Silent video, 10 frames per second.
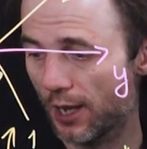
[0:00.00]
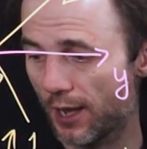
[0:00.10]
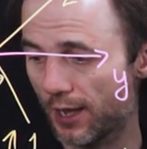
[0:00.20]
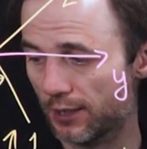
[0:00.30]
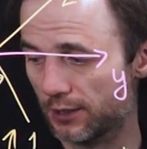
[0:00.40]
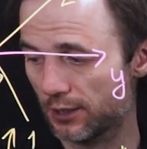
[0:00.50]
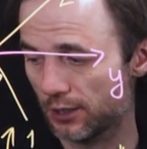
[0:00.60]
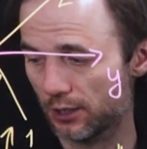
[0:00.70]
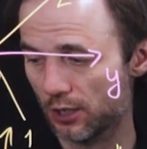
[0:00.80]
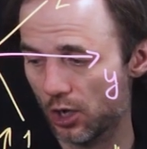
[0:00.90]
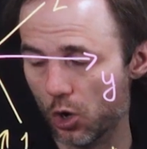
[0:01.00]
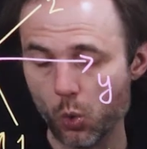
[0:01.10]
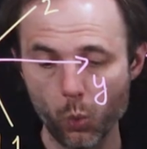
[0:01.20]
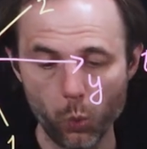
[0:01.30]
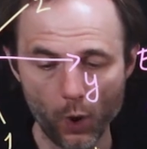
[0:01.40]
And
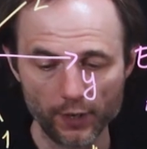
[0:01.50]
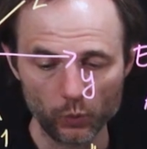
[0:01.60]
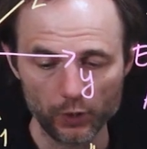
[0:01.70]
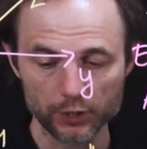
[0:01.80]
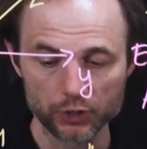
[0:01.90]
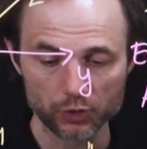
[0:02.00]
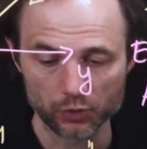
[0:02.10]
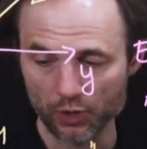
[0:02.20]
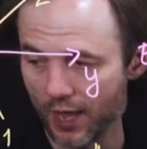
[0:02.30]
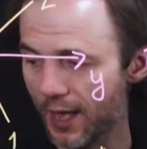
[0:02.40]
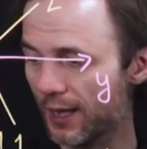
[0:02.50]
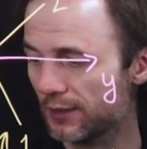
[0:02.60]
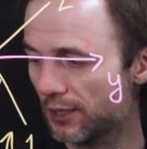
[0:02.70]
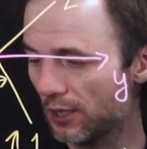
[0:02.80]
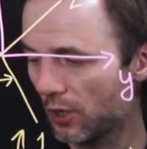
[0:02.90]
when we do
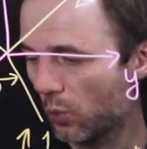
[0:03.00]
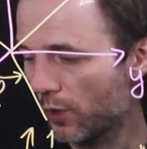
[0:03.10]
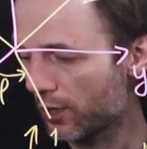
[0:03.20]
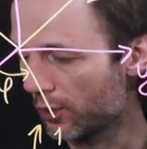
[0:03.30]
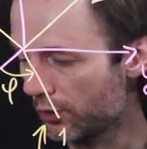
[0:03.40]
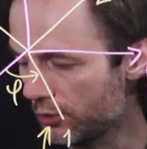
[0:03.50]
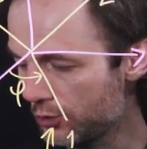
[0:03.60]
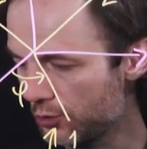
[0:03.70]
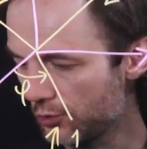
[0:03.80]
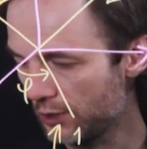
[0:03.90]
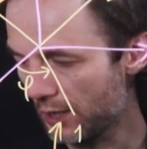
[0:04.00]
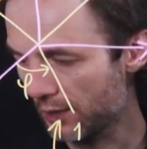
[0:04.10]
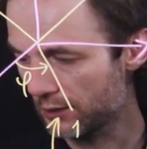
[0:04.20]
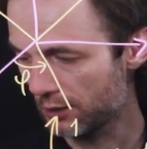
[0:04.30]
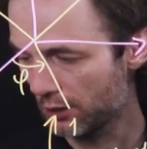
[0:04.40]
that, we're going to
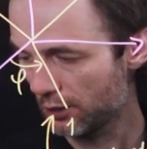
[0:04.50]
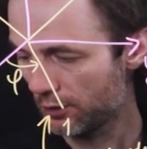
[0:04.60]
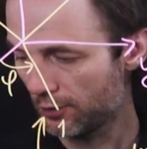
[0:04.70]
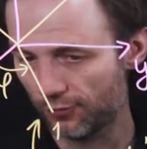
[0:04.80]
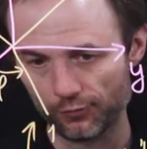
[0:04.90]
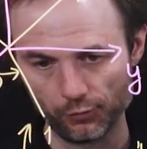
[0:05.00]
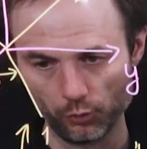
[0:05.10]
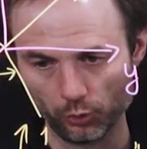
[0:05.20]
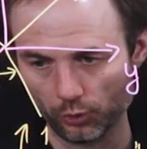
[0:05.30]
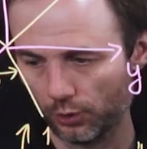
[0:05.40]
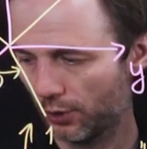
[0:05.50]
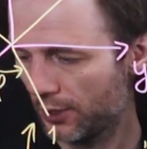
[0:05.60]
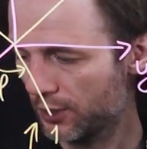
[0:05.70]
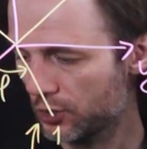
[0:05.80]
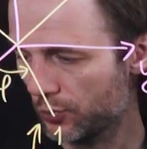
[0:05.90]
get the full
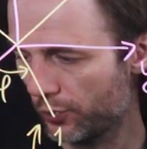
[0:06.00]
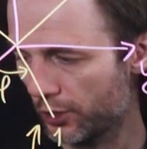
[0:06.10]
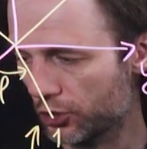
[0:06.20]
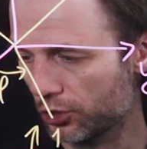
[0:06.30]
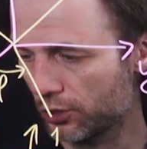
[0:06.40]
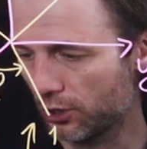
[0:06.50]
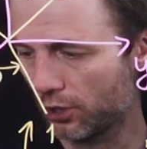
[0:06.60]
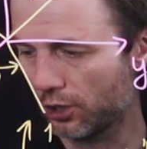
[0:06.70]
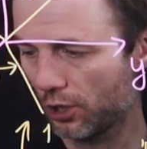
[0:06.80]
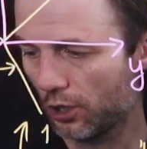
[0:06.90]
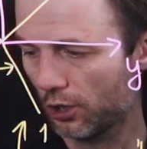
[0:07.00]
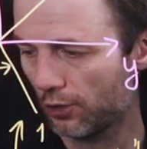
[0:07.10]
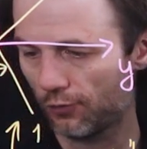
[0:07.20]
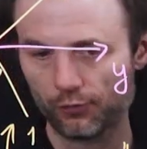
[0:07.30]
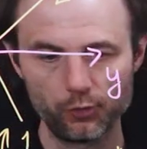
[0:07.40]
expression
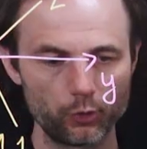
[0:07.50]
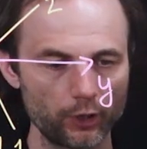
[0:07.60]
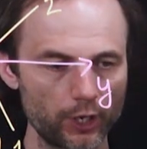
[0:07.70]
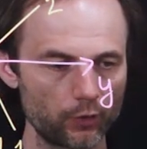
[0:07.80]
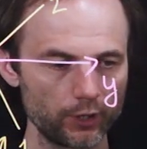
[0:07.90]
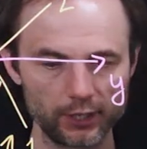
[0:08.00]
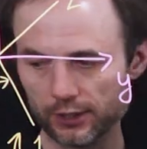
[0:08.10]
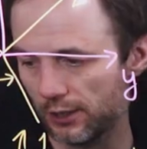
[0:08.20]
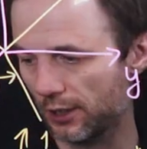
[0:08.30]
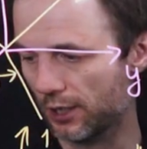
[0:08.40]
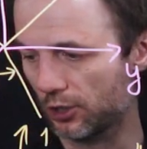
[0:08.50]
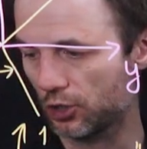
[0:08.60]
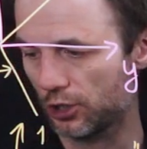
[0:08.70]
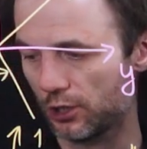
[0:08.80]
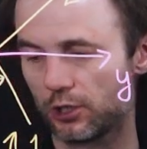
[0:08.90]
for our kinetic energy.